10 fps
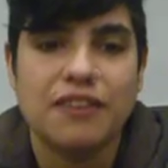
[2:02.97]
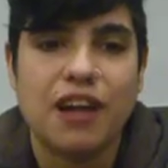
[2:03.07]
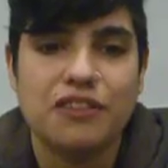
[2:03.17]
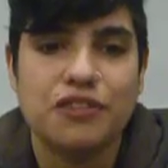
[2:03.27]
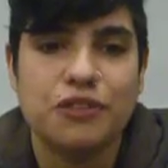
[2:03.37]
a
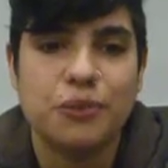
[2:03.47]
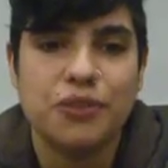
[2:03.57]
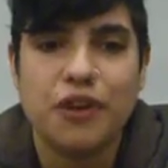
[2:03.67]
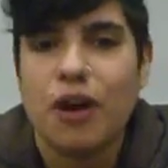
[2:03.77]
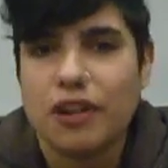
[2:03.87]
lot to do
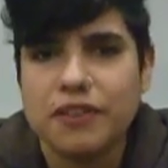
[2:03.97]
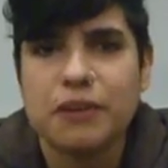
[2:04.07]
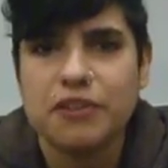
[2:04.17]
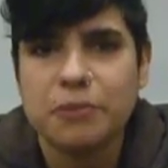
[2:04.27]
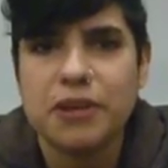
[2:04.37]
with the art
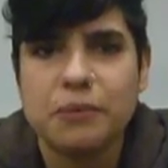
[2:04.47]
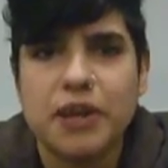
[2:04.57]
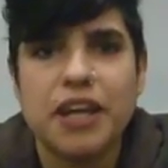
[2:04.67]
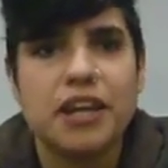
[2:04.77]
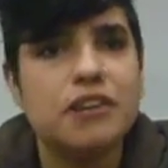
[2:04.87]
that was being
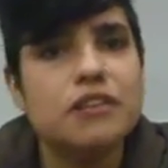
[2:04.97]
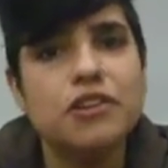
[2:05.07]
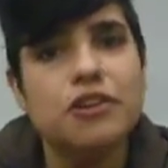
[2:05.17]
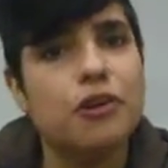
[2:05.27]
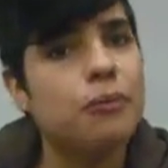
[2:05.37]
made,
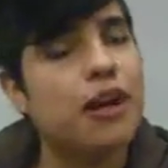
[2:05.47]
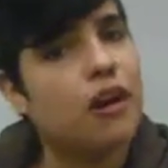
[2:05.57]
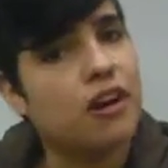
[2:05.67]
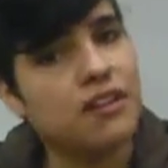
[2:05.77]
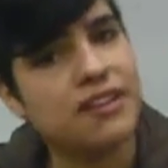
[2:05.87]
by
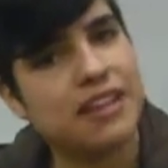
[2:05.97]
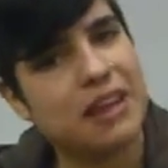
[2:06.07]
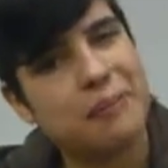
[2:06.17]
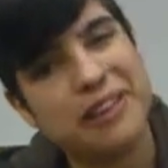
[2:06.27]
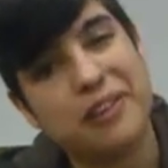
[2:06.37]
artists like
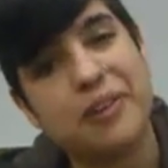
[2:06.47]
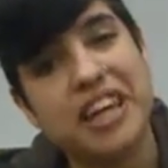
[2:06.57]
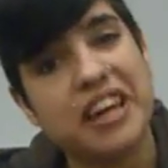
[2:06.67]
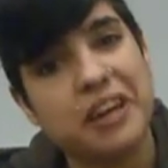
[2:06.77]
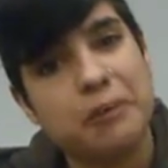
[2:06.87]
that, by Lil
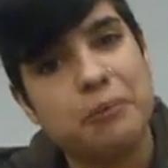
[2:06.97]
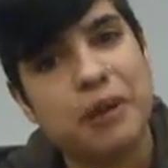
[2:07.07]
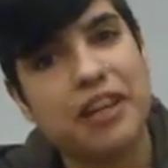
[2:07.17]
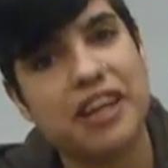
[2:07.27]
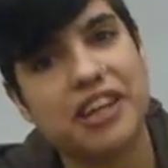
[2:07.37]
Kim,
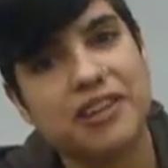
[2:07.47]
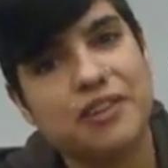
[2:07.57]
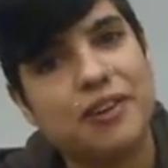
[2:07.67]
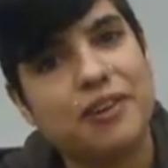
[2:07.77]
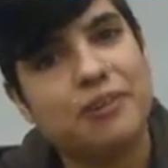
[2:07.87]
by
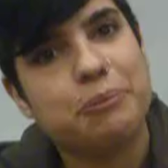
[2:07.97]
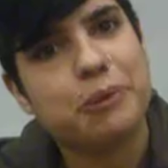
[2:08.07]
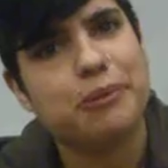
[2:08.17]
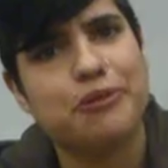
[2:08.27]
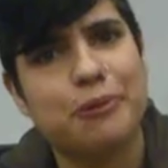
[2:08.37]

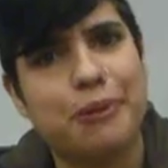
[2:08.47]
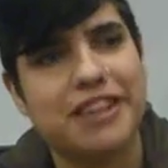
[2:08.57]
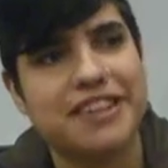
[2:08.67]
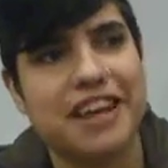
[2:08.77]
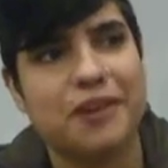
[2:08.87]
people from
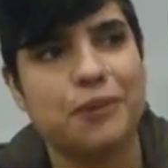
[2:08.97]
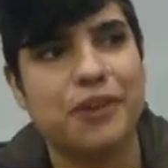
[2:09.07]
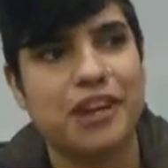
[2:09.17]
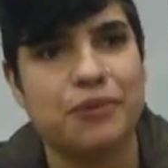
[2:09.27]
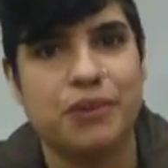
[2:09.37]
Bed-Stuy who
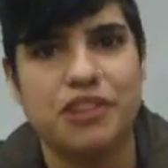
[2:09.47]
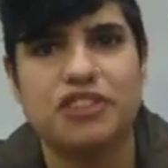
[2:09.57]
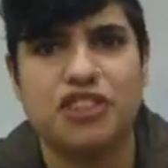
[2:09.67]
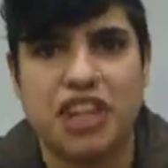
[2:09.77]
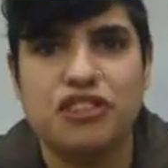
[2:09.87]
like really
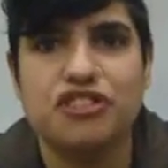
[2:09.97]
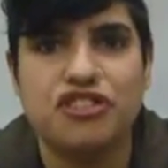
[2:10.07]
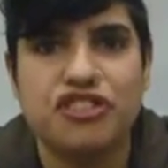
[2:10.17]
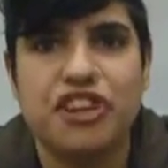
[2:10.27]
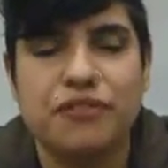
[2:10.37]

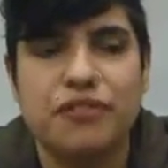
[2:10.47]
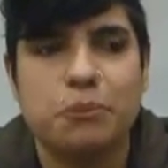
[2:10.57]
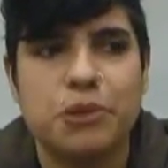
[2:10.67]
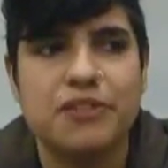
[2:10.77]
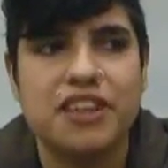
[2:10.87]
changed shit for
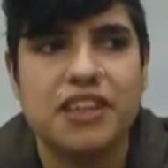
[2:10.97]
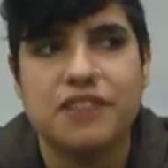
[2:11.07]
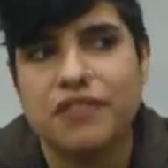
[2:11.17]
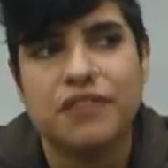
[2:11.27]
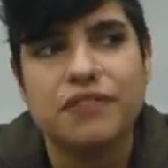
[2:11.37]
music,
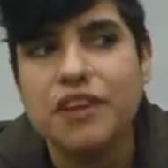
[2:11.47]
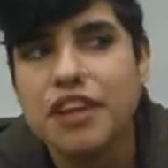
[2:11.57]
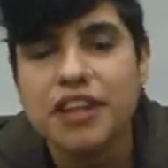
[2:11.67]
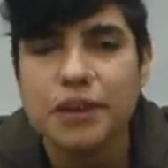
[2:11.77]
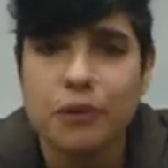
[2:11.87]
even if
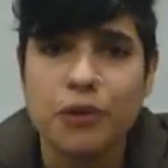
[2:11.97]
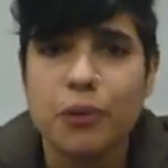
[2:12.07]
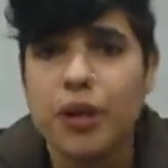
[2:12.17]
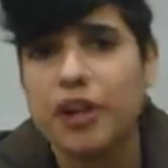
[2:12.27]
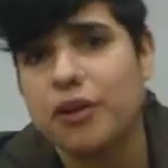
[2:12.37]
they weren't
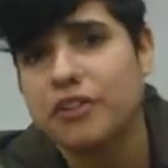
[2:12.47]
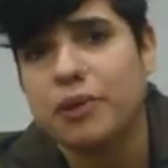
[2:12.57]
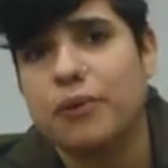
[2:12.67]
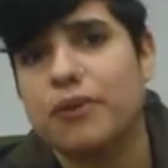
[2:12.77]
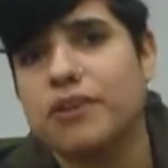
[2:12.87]
queer and
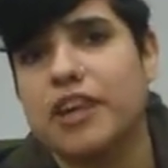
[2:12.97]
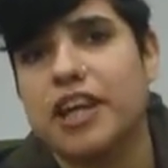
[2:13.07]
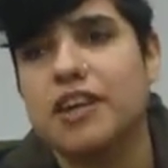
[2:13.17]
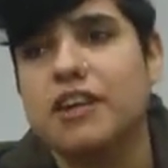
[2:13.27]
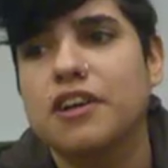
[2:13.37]
they weren't
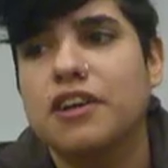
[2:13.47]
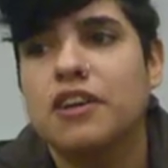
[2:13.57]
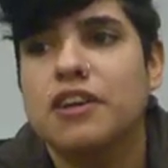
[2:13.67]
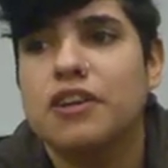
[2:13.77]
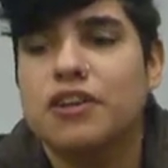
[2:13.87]

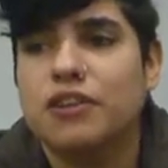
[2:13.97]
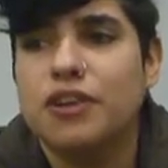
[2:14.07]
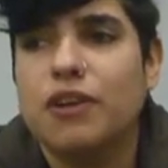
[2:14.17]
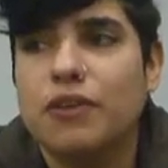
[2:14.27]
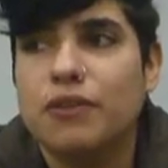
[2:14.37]

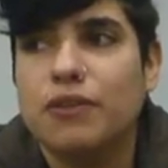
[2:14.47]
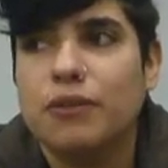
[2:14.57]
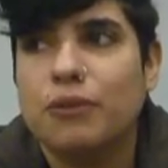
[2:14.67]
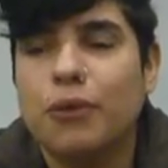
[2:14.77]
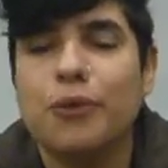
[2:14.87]

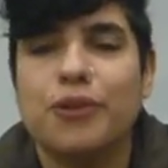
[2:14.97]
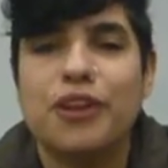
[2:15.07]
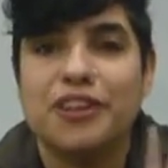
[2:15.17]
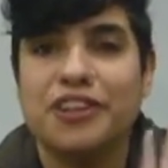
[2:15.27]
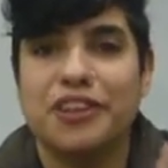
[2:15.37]

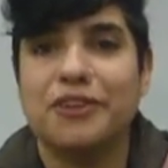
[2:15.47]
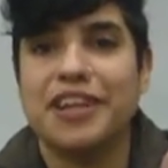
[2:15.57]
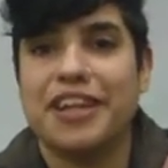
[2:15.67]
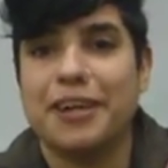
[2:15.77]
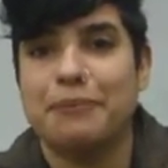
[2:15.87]
Lil
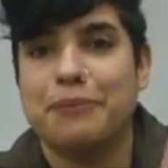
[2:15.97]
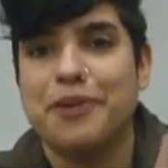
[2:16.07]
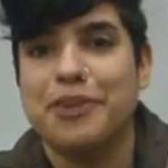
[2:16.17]
Kim,